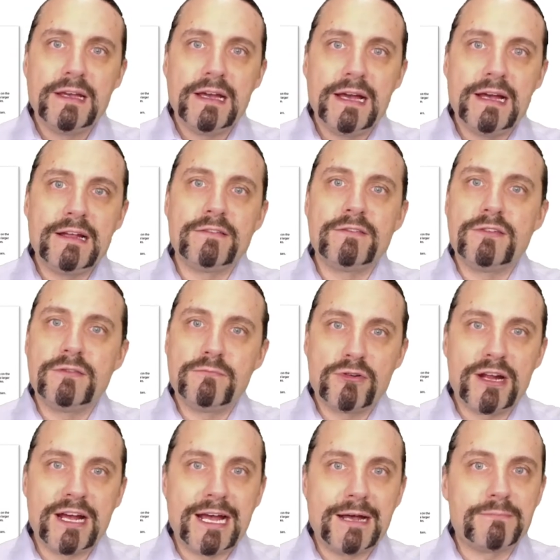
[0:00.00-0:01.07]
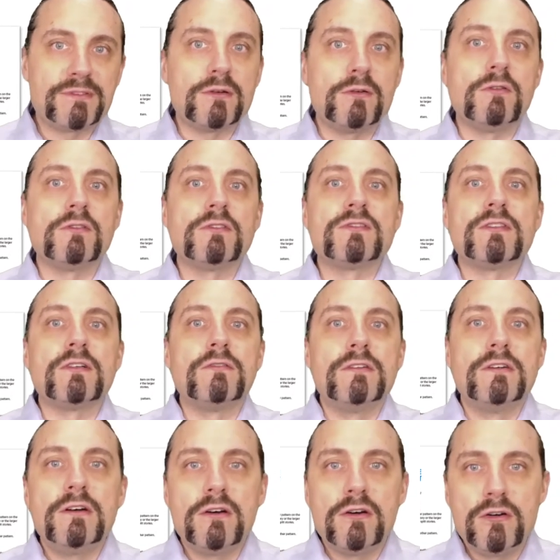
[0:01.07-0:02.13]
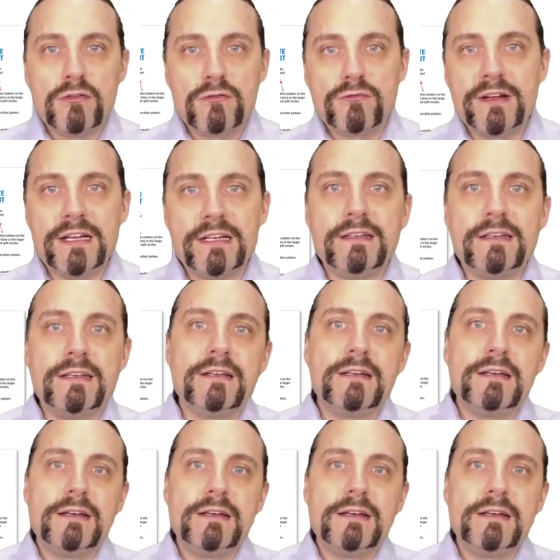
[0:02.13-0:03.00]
and perhaps also already